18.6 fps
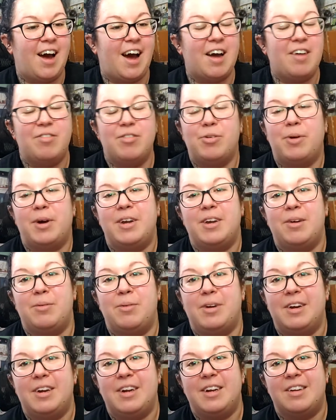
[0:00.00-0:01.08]
I have no idea
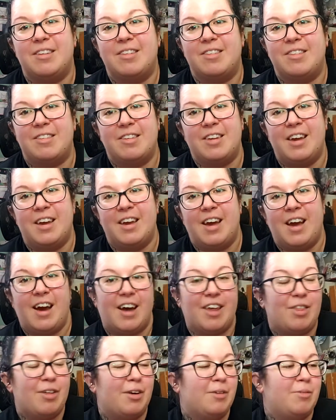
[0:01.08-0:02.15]
what it is.
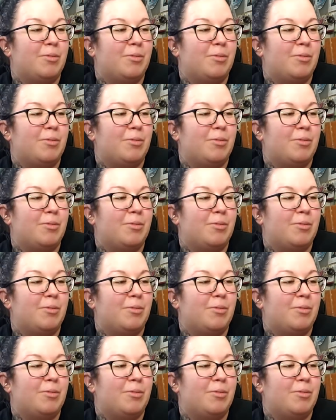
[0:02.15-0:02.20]
I thought